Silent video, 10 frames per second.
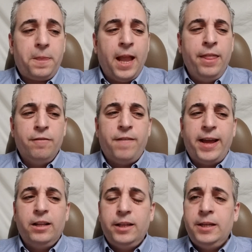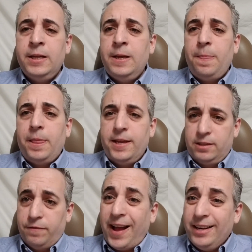And then finally is
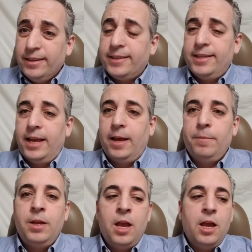the final exam.